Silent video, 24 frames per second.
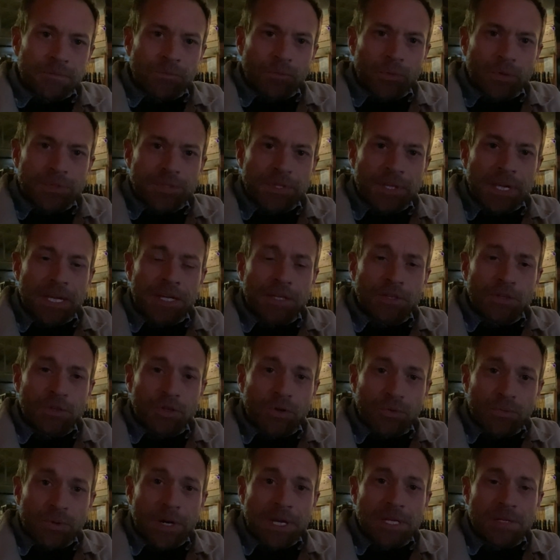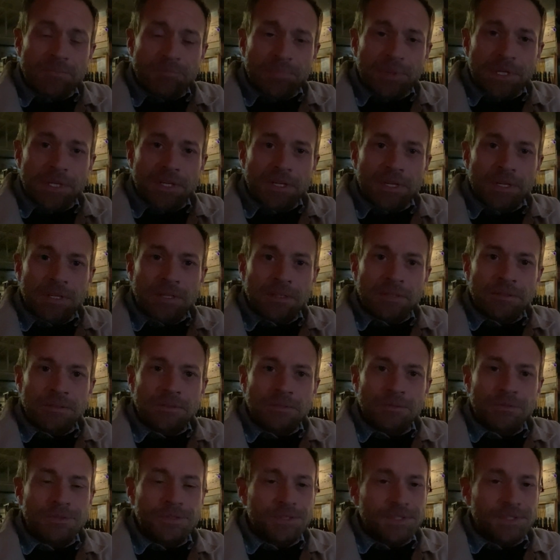ones that had great beer, which